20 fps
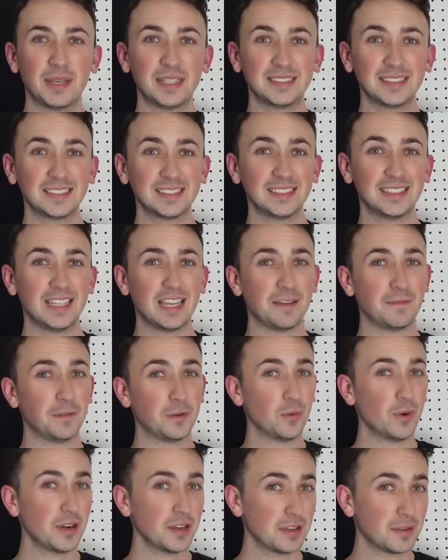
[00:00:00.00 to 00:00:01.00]
Basically, if
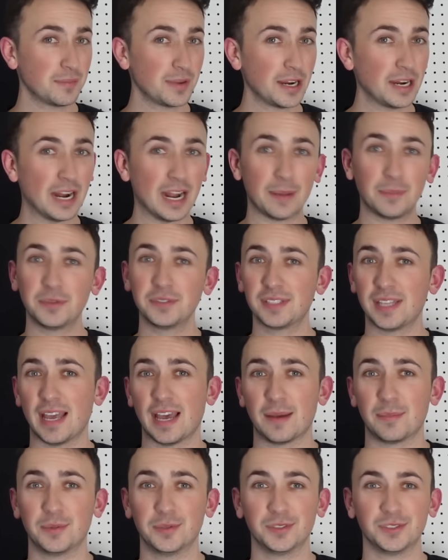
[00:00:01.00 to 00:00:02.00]
you want to compare apples to
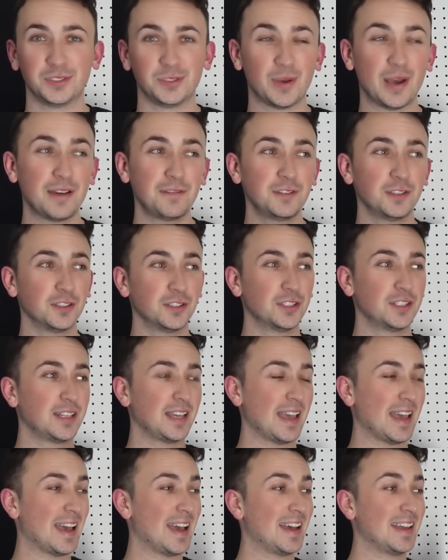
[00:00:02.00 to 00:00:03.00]
apples, you have to
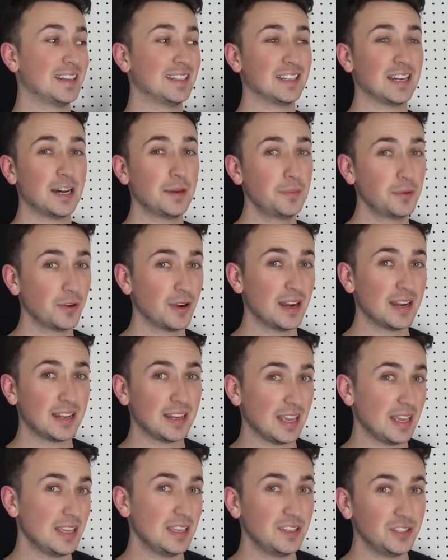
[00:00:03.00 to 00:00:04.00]
look at an
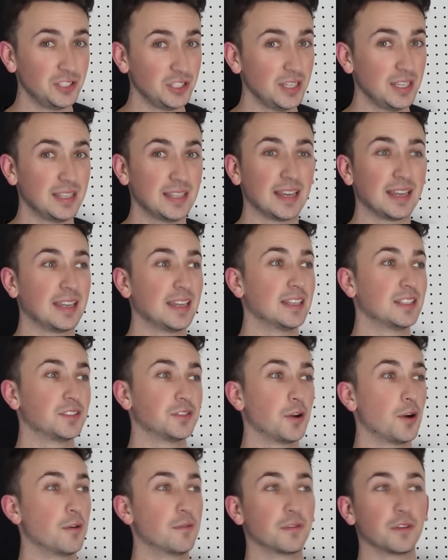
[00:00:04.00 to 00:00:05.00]
upgraded AEG that
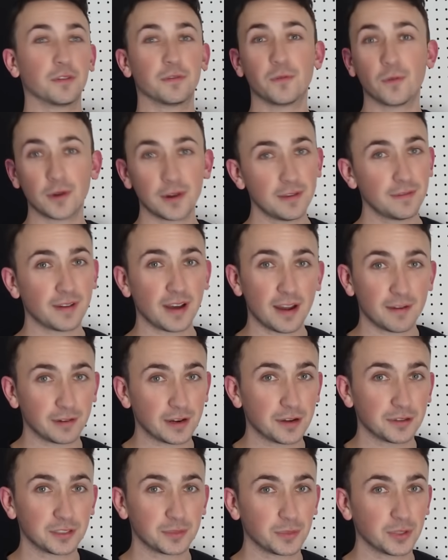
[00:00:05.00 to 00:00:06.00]
gets over 45
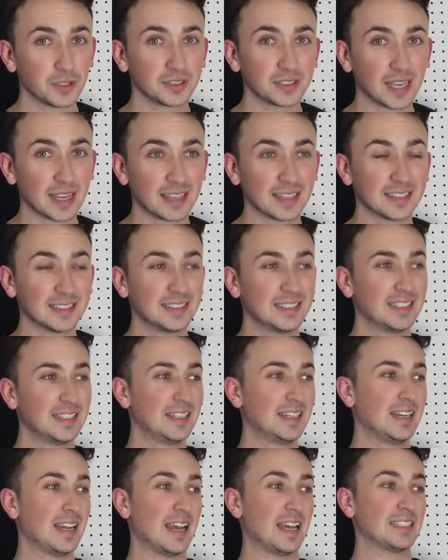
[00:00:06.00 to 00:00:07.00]
rounds per second,
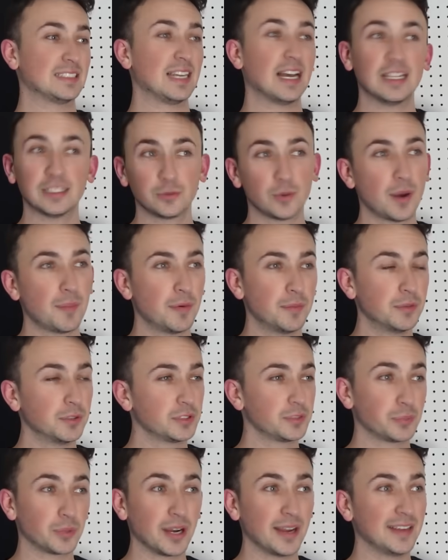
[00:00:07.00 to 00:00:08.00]
has hot swappable
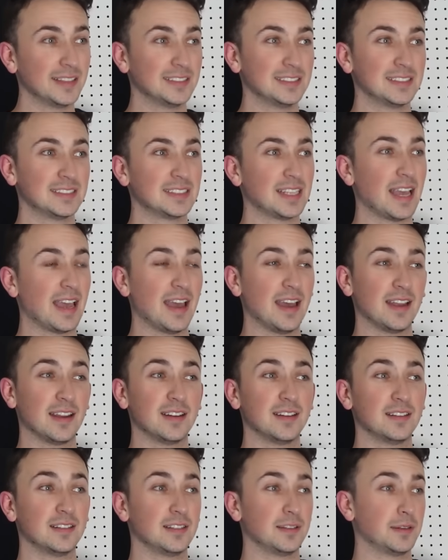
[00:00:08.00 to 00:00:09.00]
springs,
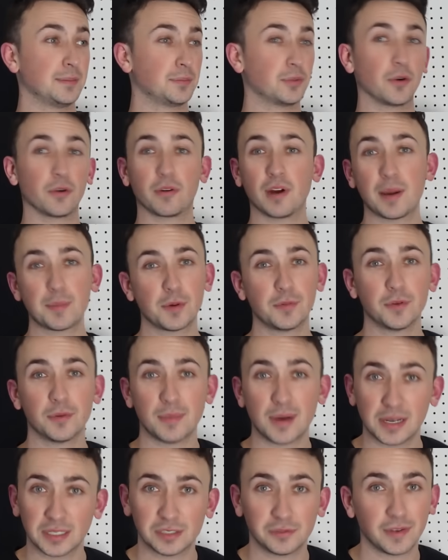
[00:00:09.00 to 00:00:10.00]
and programmable
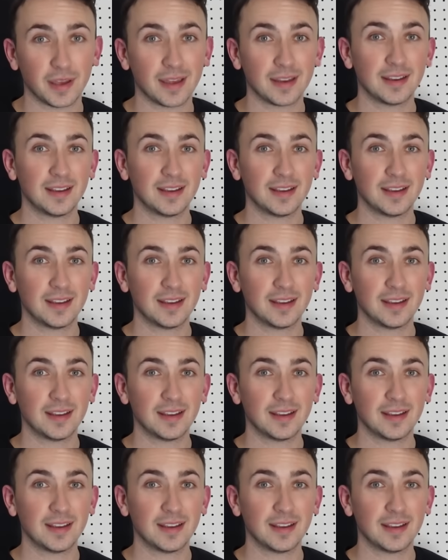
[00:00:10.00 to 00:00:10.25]
MOSFET,